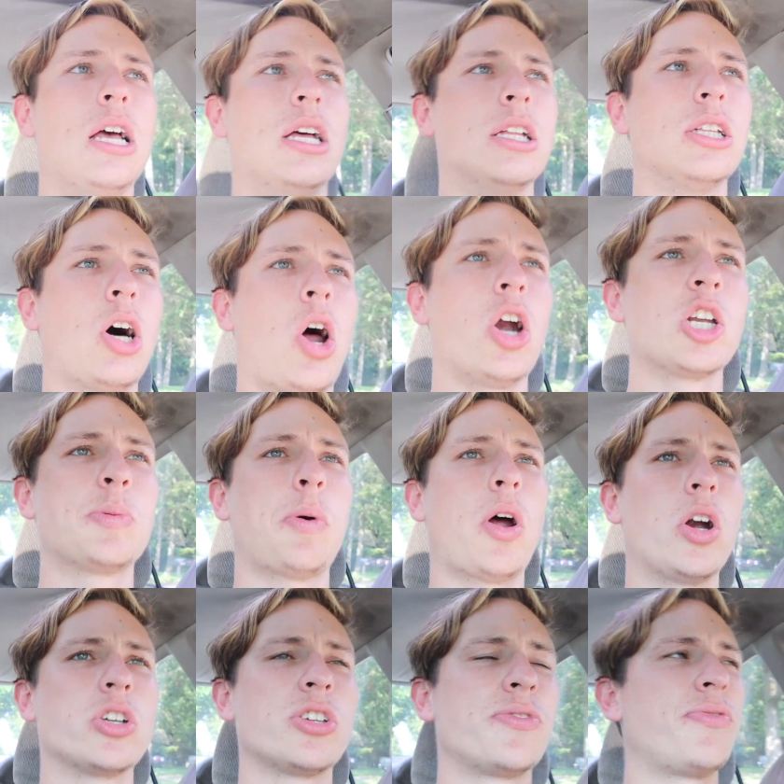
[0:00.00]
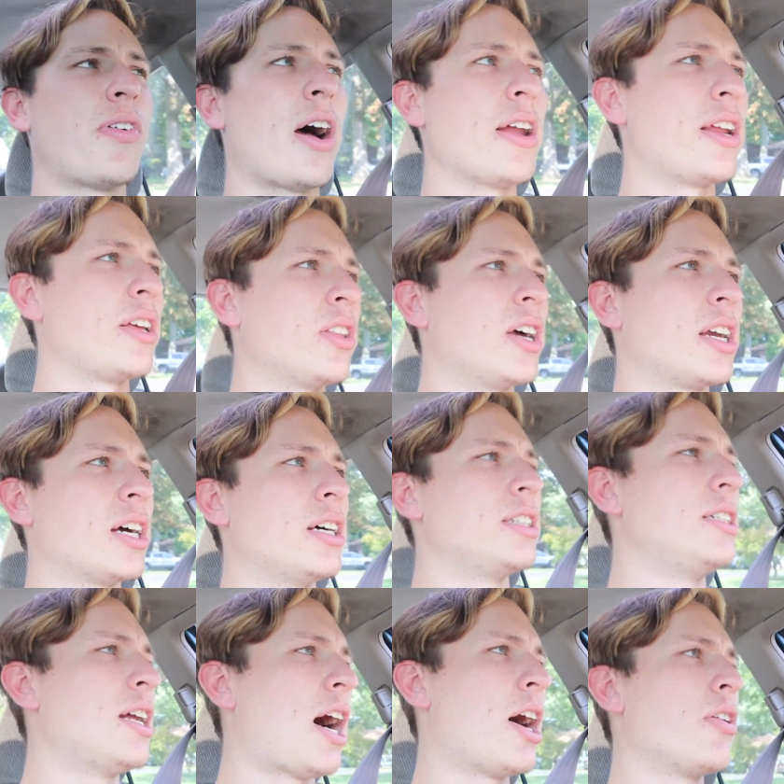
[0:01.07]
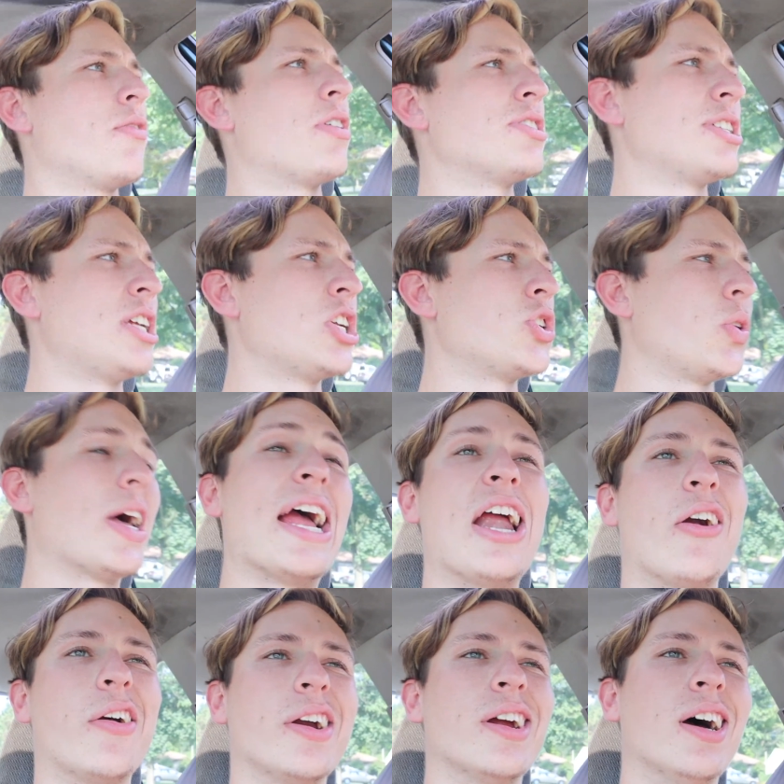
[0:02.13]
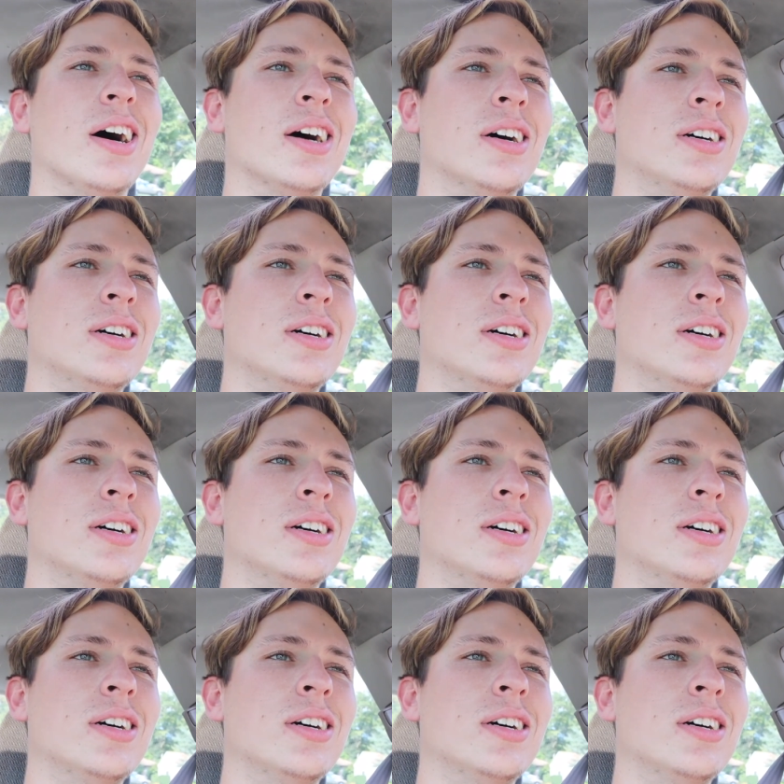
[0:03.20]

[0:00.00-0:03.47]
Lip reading: The hardest part is finding like a non-residential area